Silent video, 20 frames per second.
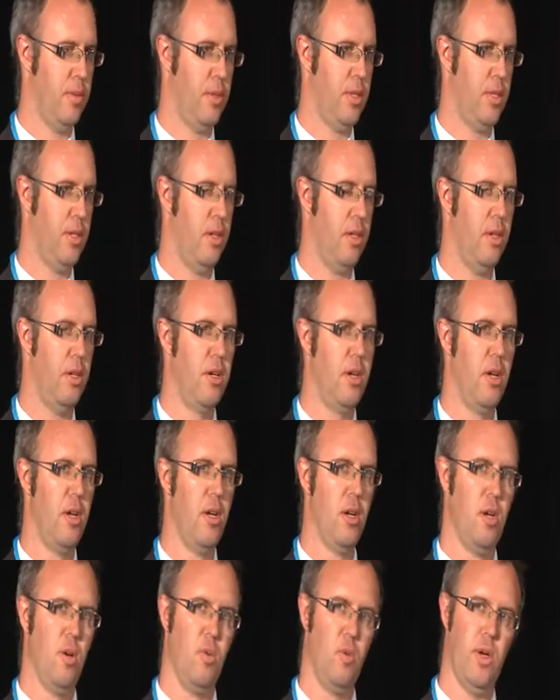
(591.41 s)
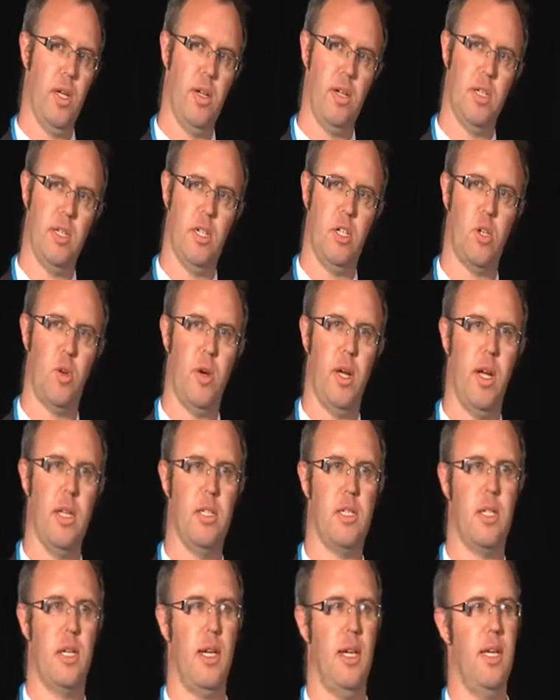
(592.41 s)
So we're looking to
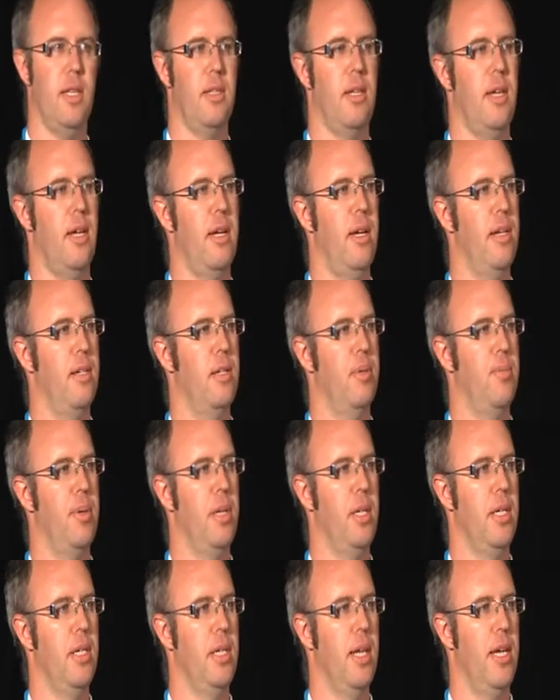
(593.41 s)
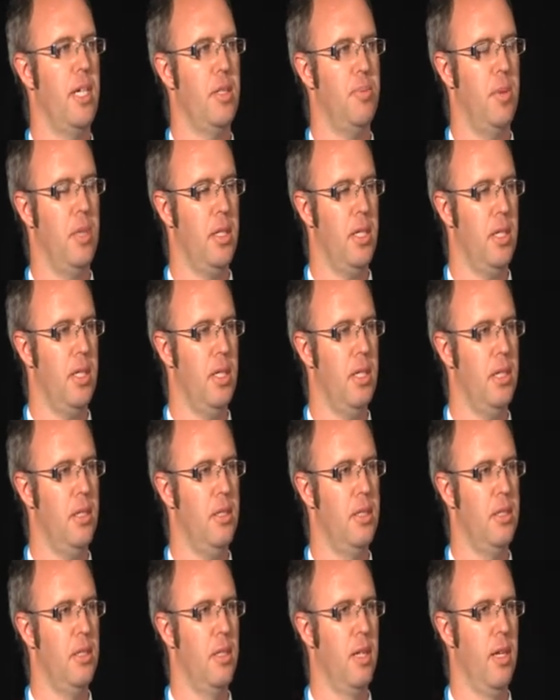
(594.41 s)
translate that underpinning
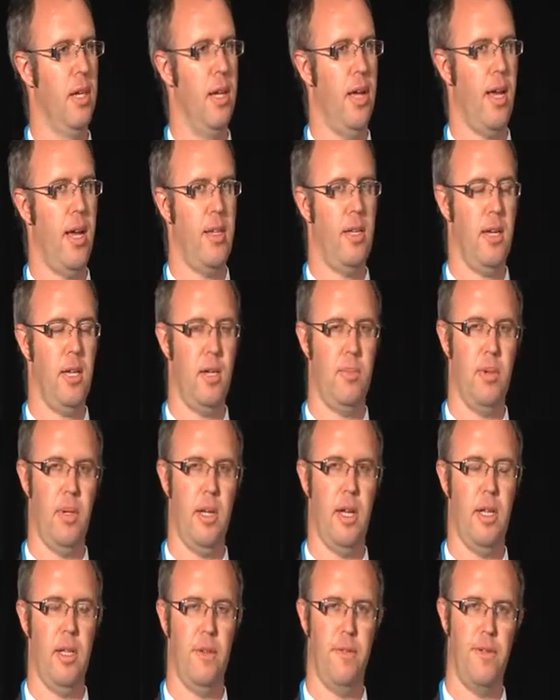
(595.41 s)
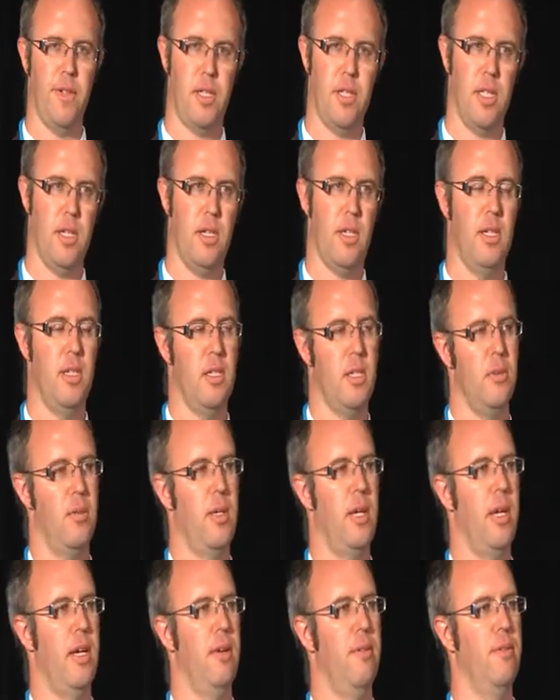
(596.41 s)
expertise and the facilities that
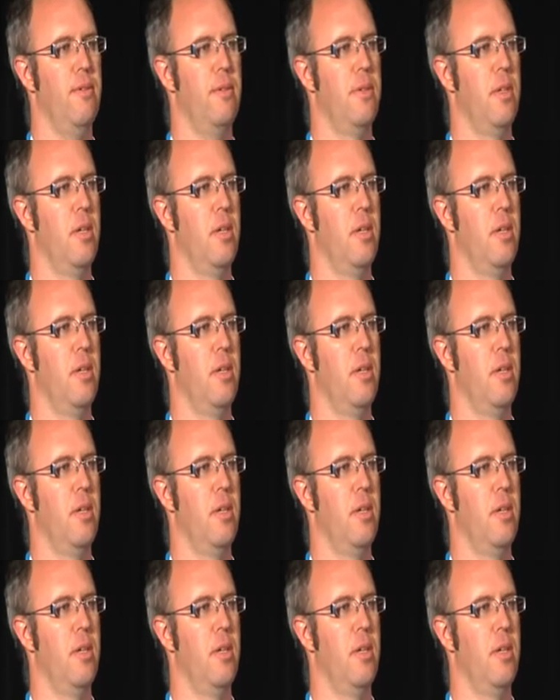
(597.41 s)
we have